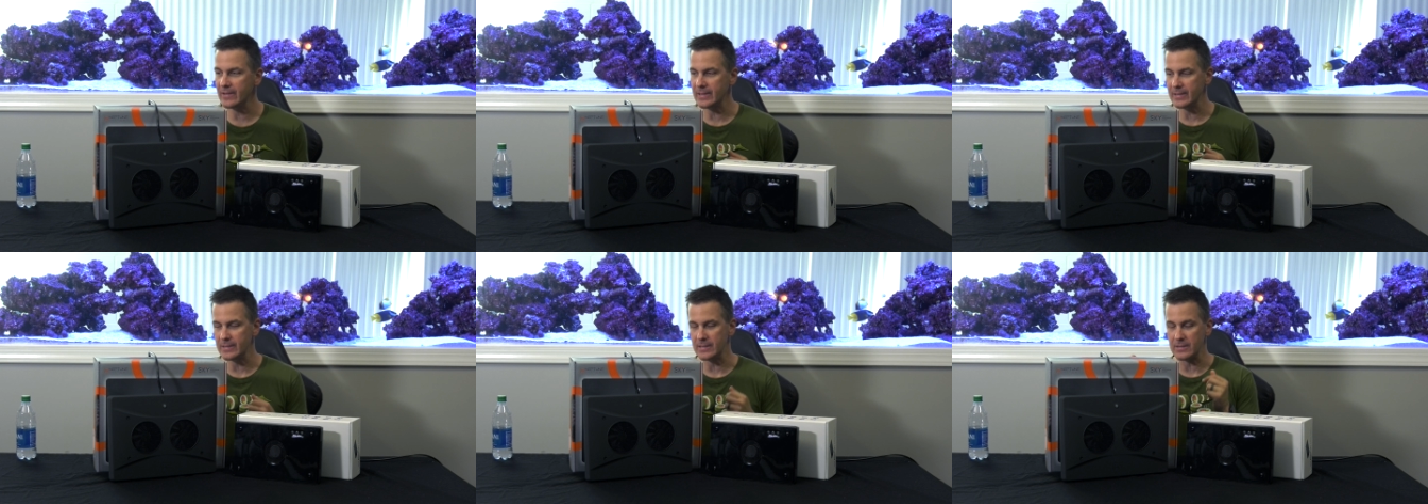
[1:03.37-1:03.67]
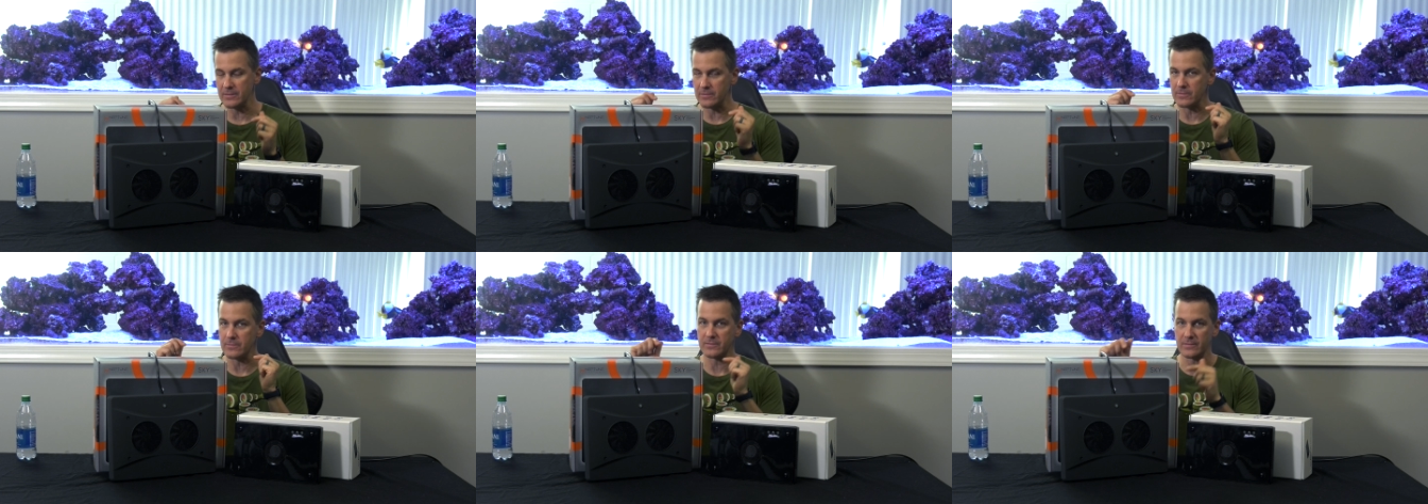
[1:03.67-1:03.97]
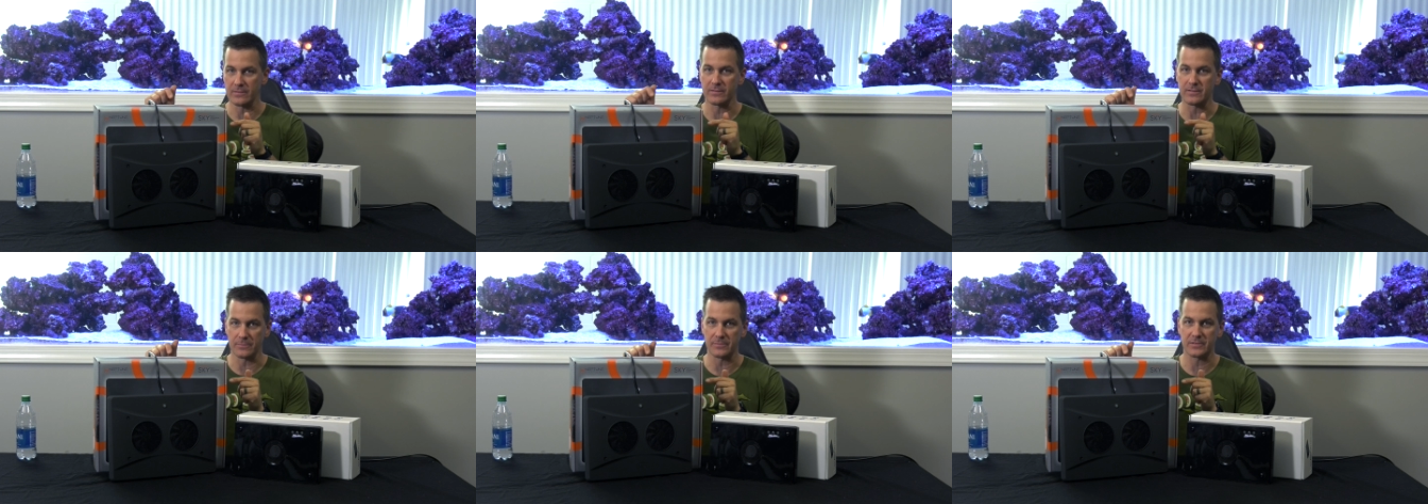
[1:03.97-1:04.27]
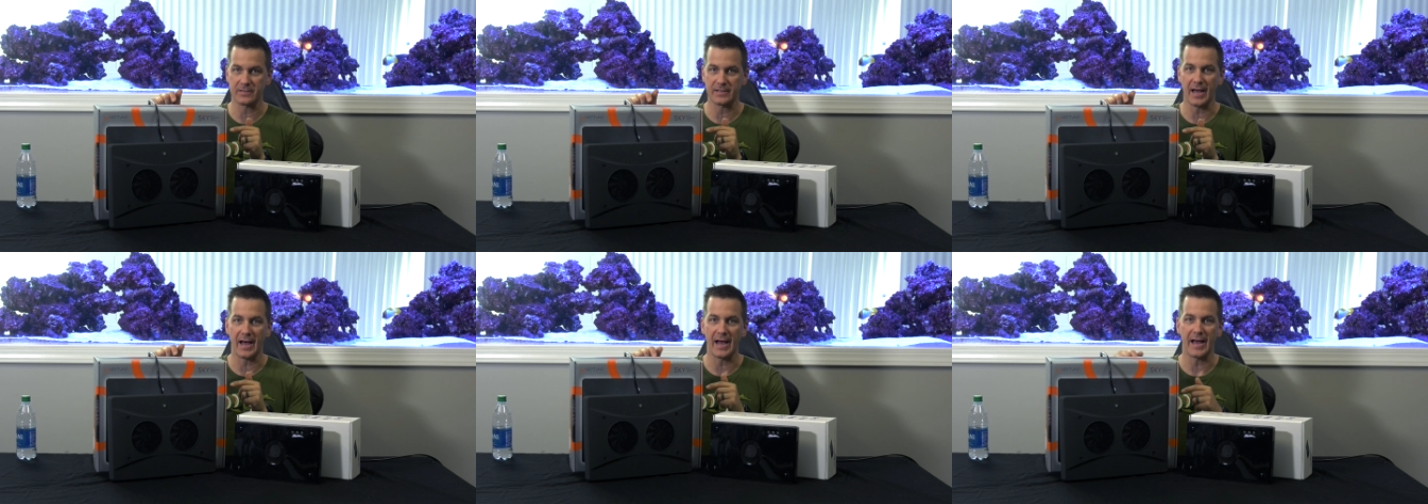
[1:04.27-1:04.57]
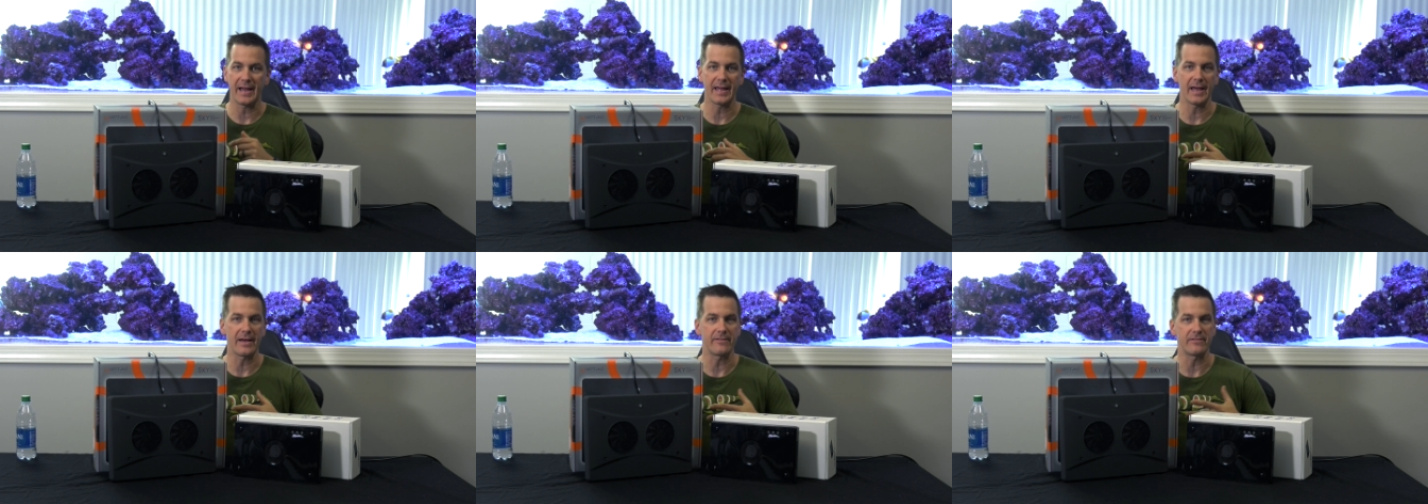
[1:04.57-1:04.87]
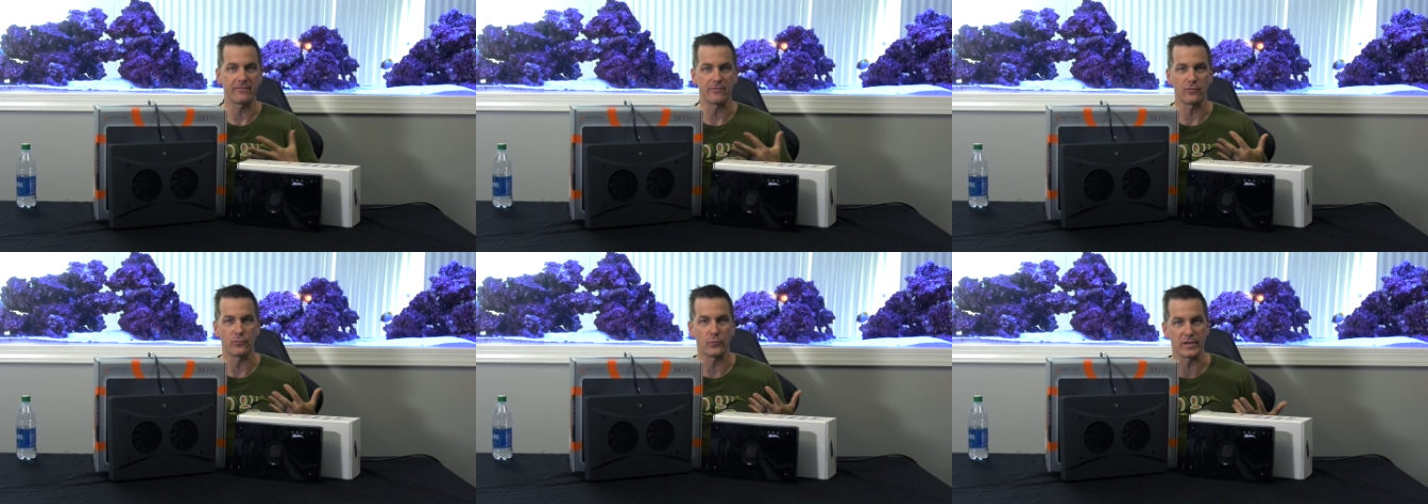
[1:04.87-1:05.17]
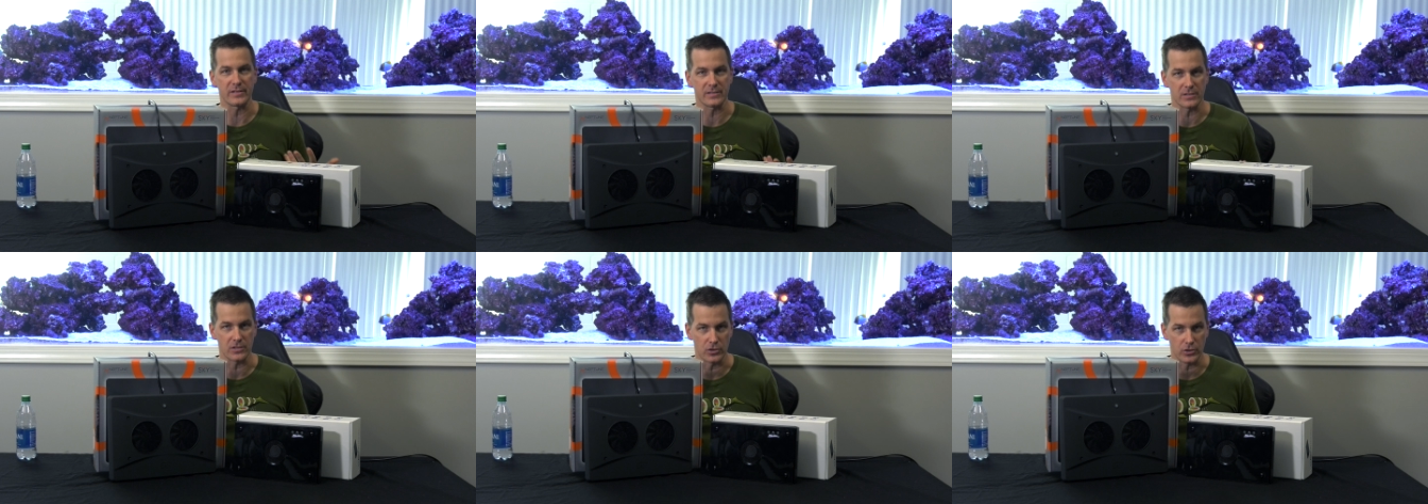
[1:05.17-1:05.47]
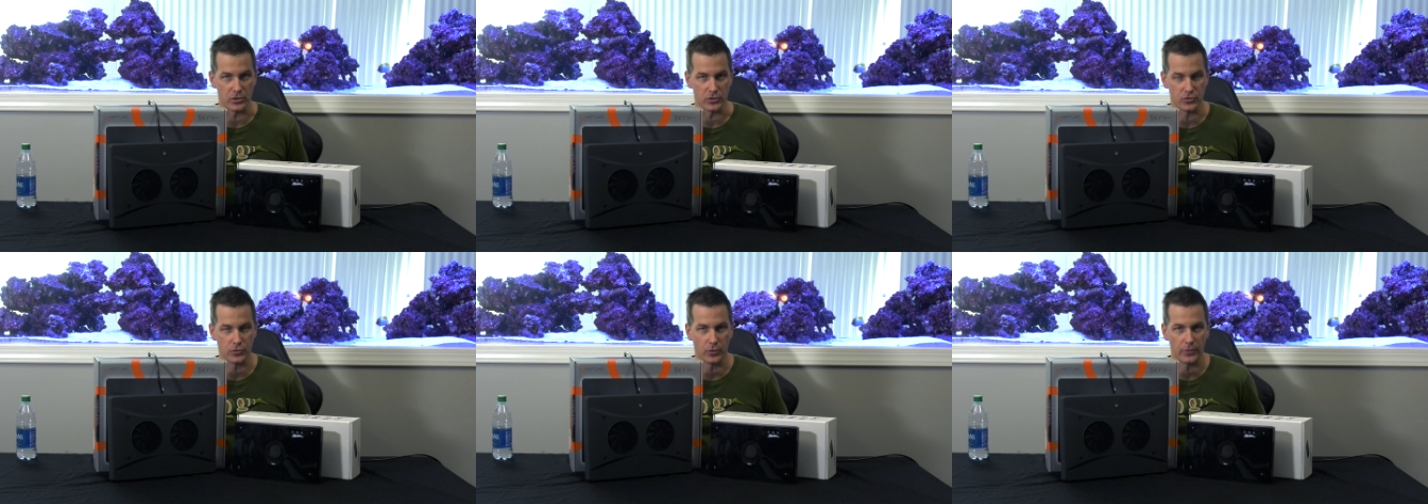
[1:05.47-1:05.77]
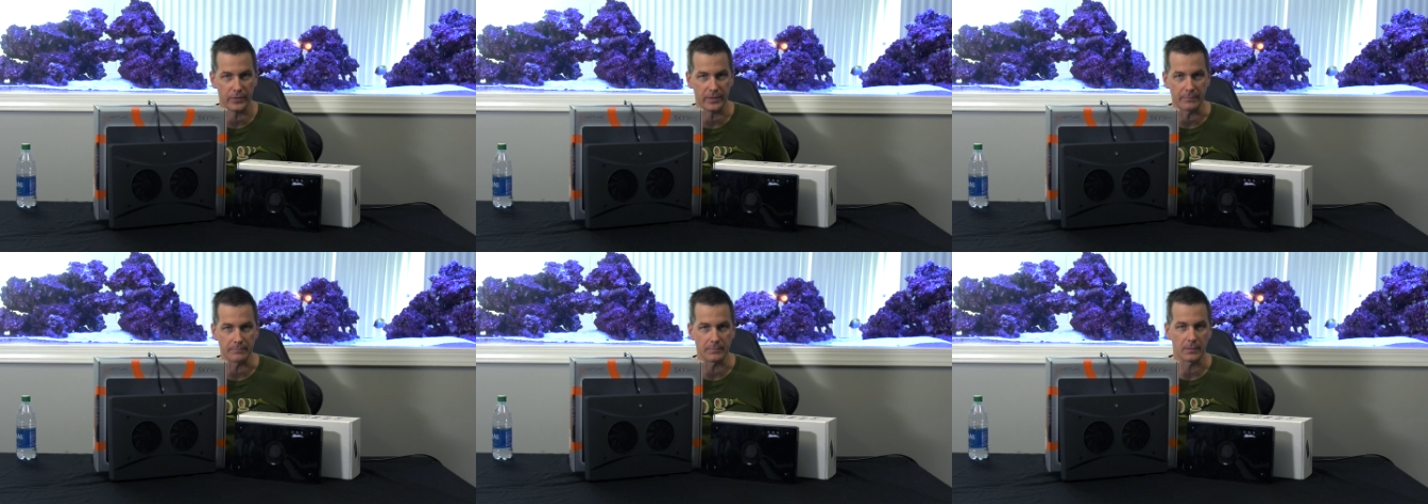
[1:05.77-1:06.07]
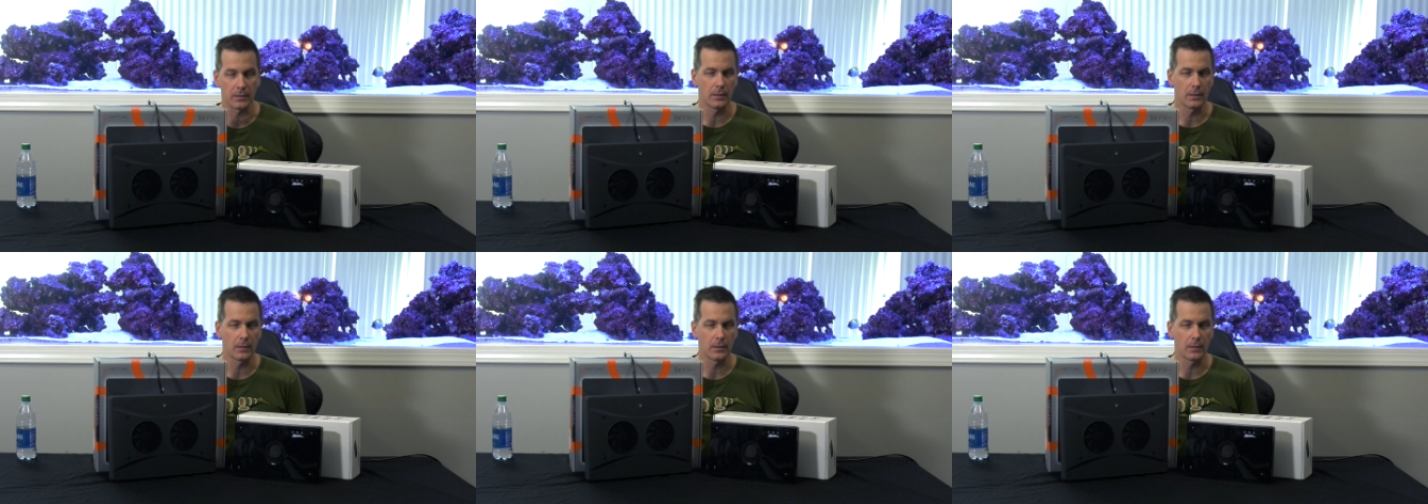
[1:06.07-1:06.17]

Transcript: and the Neptune System Sky had different ways that you control them.